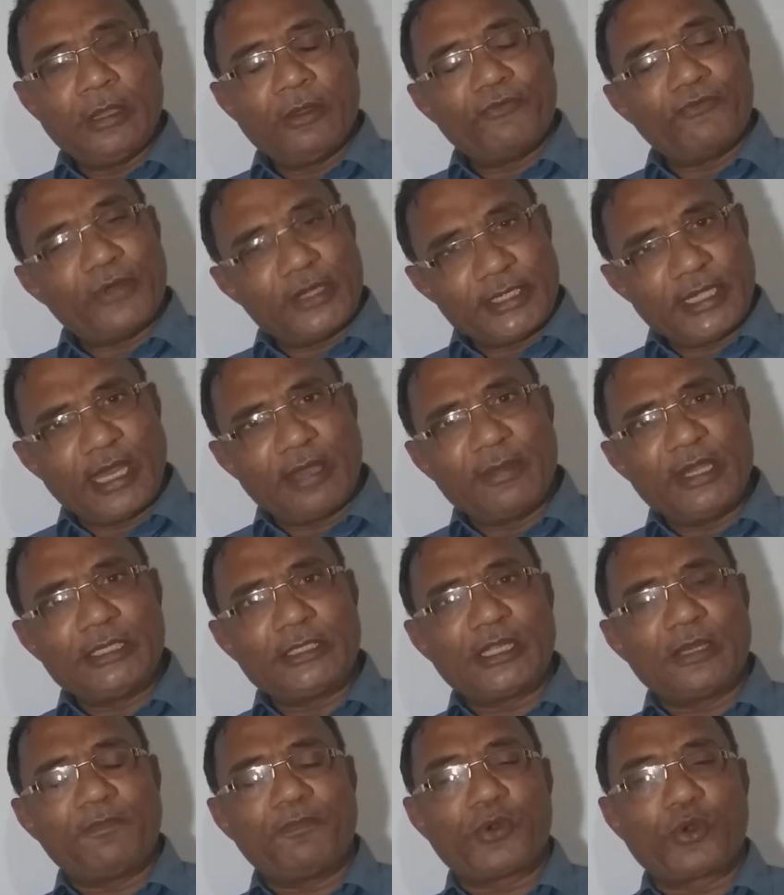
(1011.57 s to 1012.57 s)

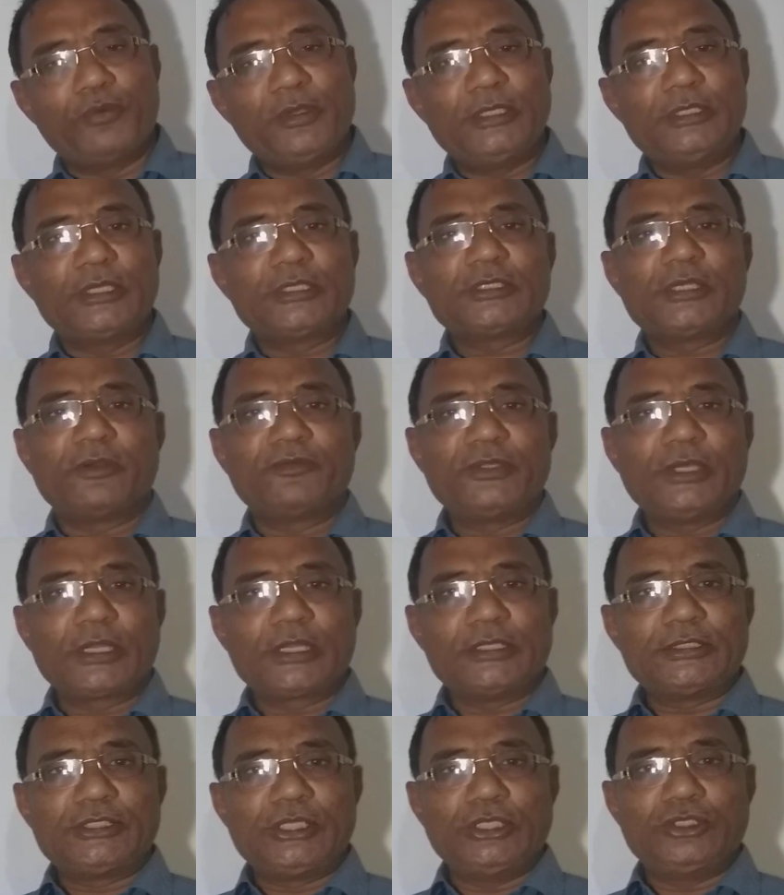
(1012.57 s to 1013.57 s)
Fundamental provisions of the
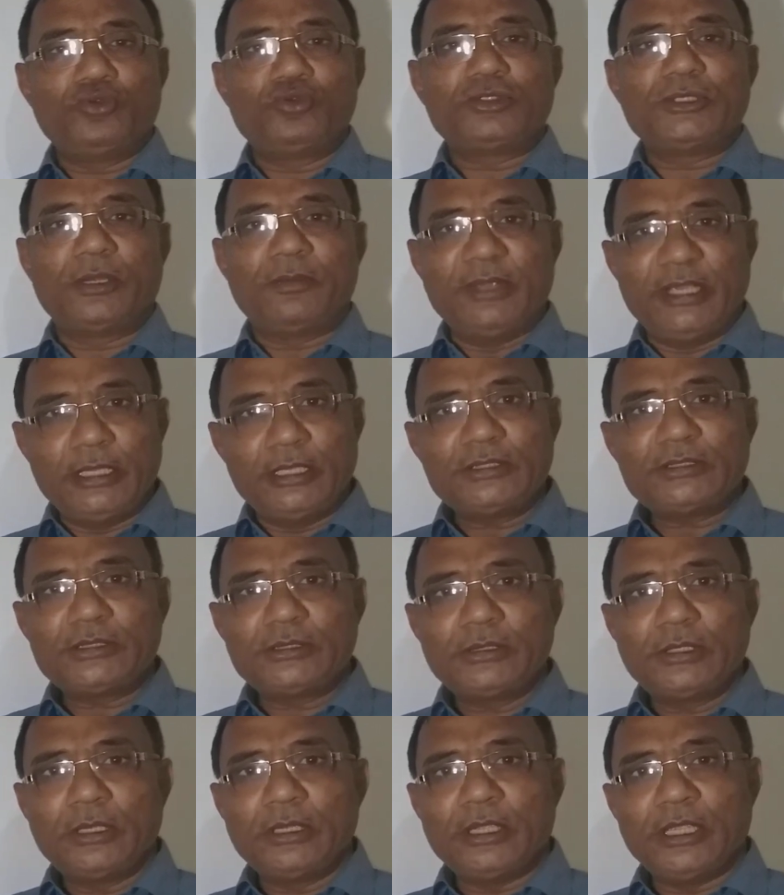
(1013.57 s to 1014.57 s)
constitution means